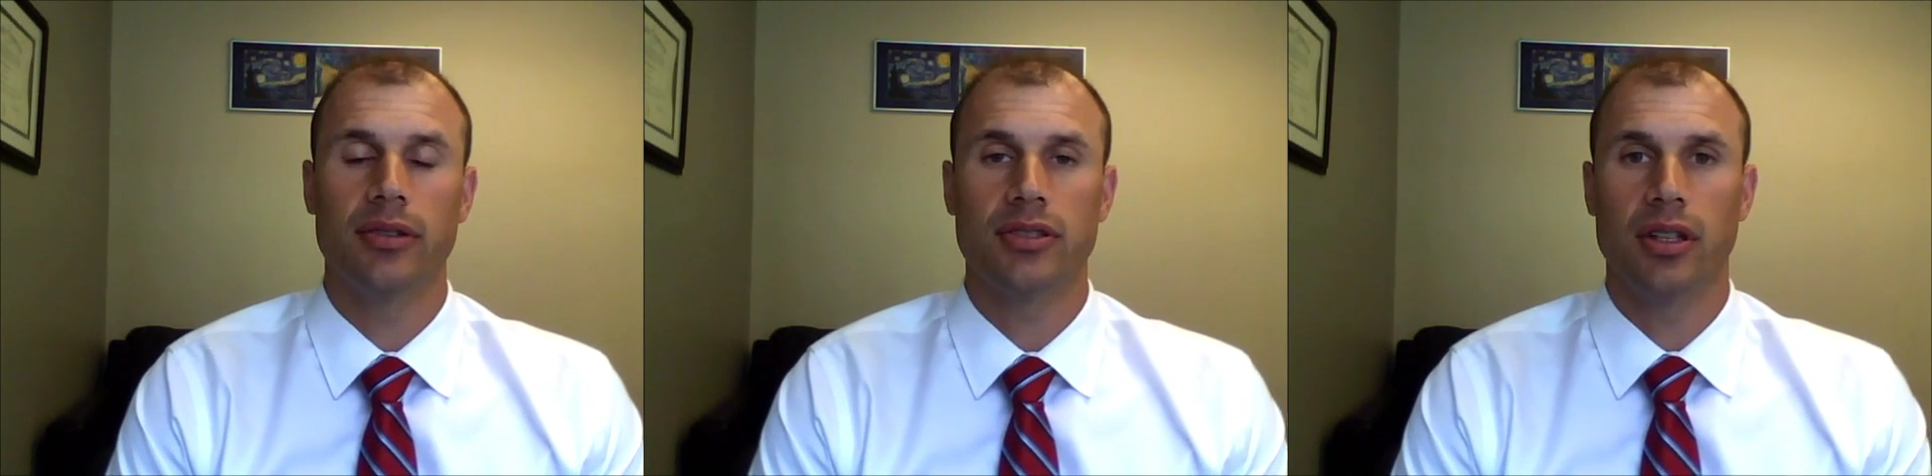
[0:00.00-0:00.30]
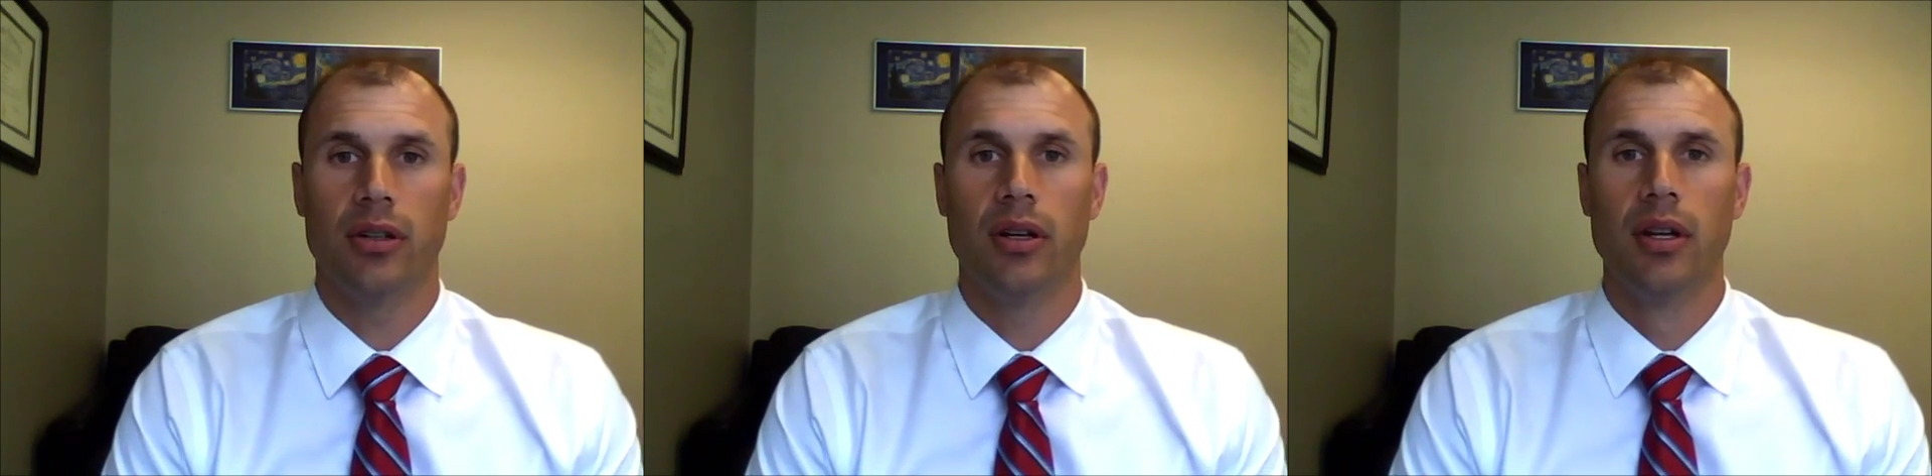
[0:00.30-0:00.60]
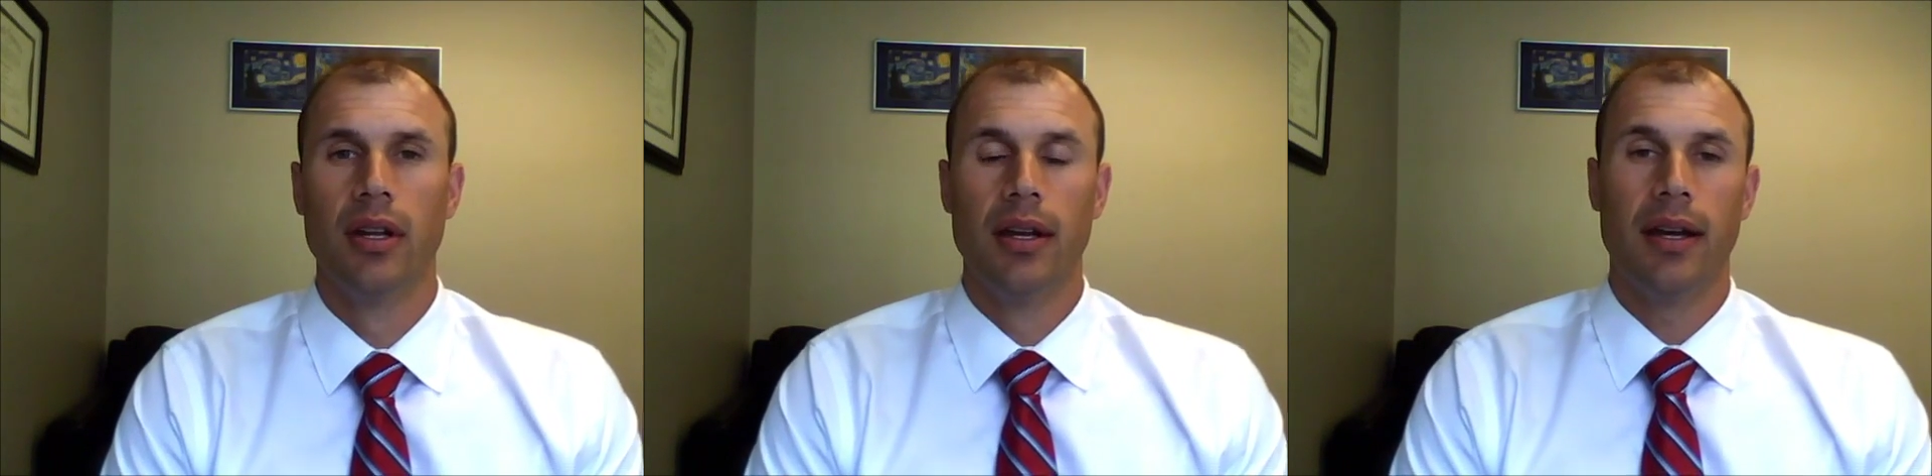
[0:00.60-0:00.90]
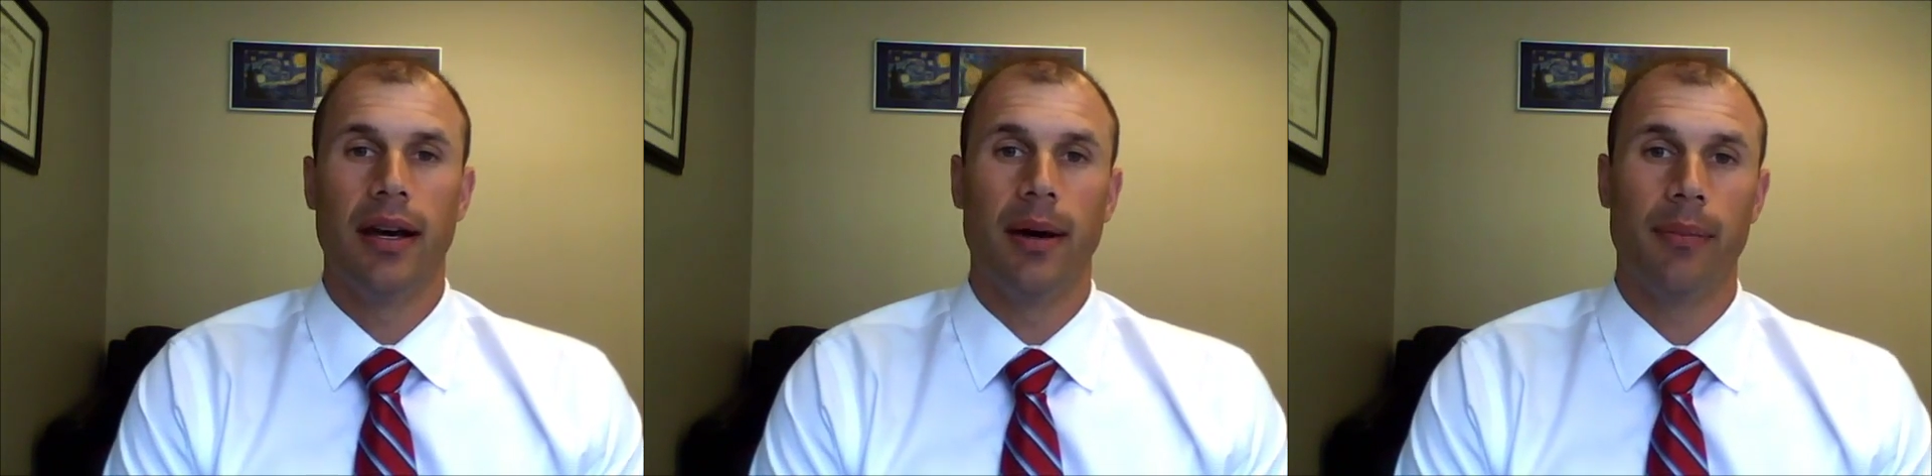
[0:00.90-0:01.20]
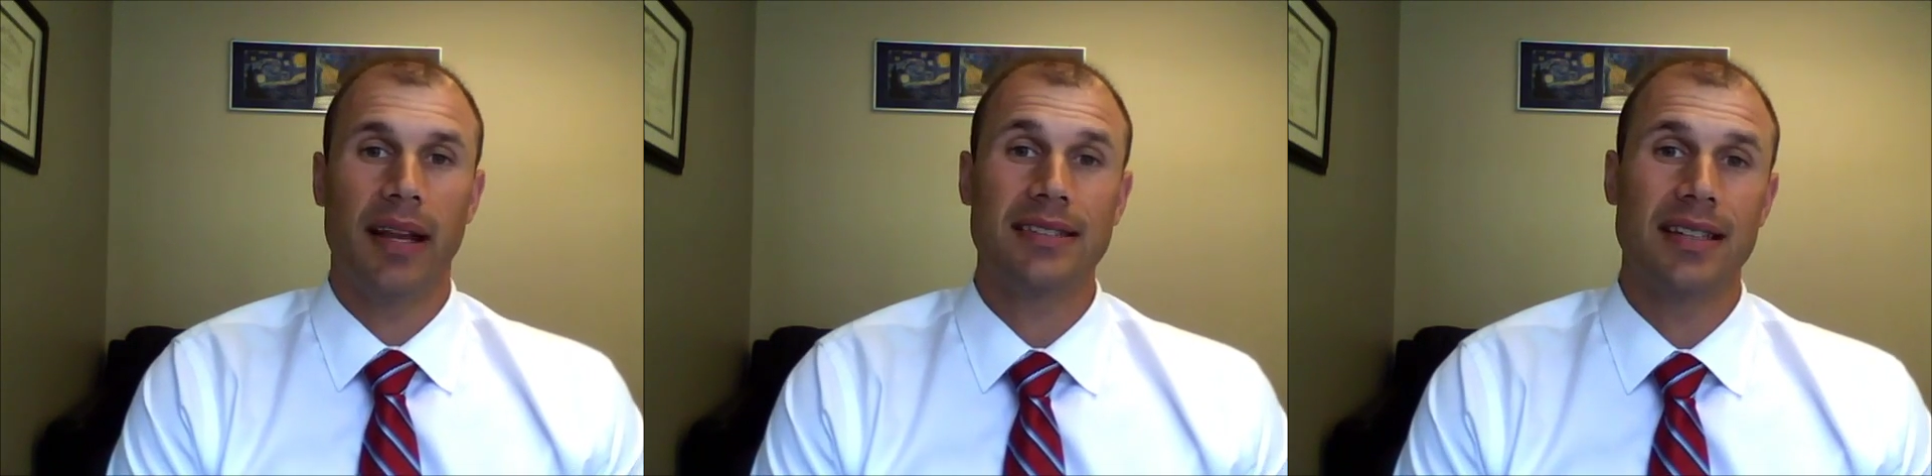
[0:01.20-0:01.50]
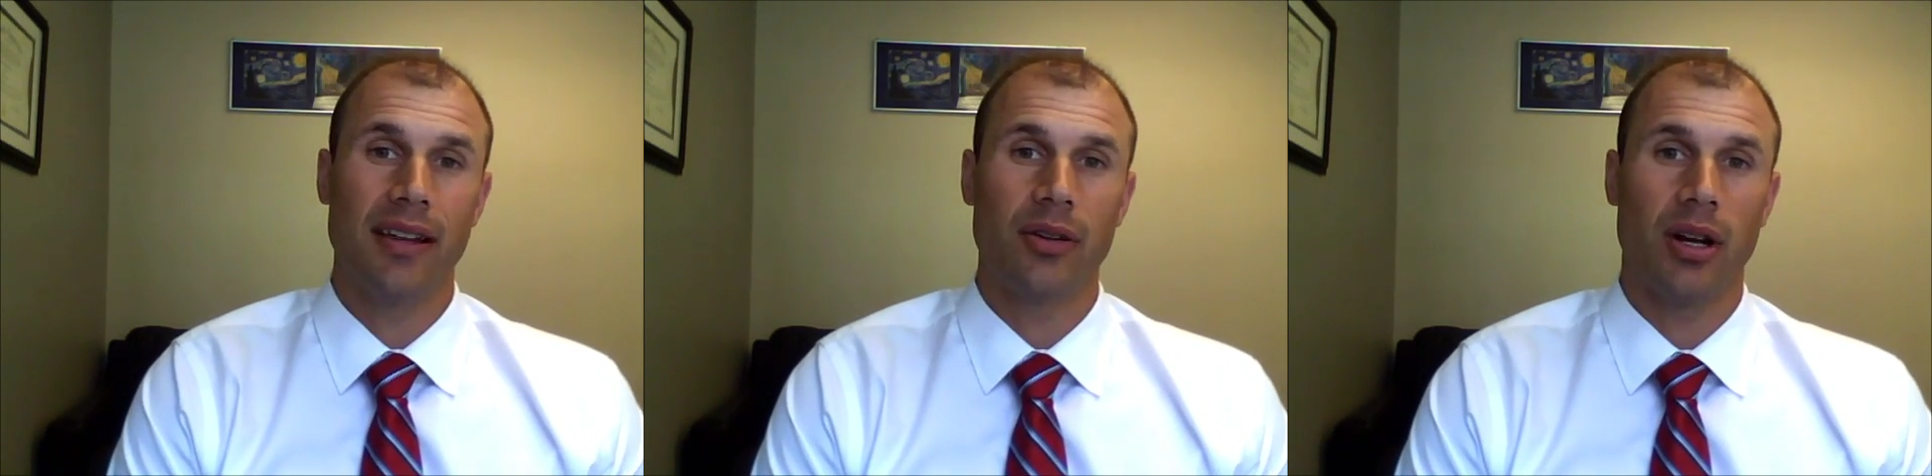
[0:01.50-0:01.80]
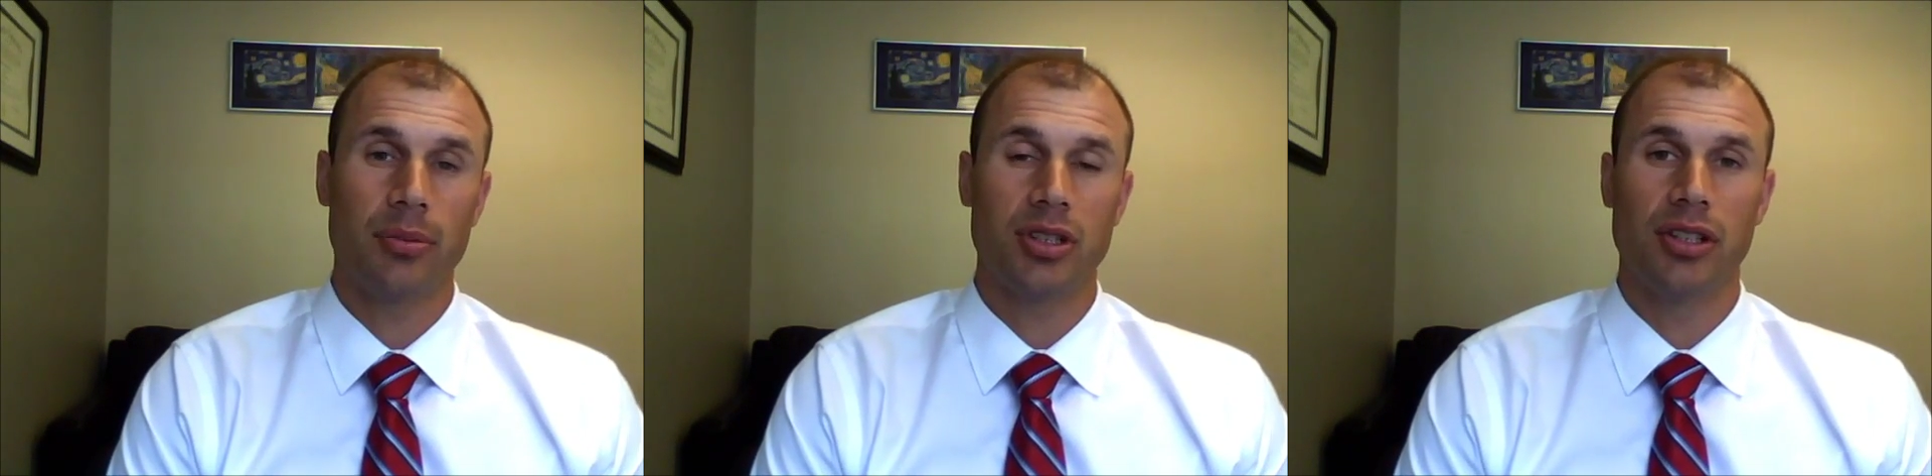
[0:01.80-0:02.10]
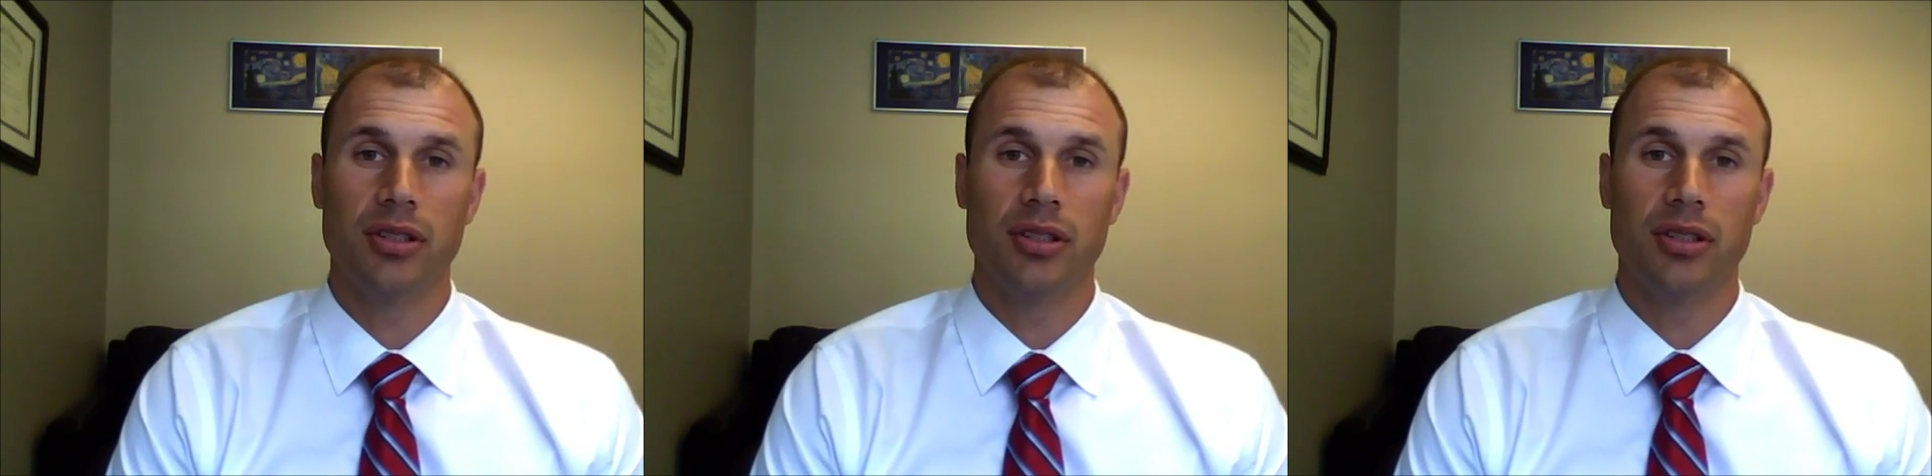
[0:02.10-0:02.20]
So that's another option,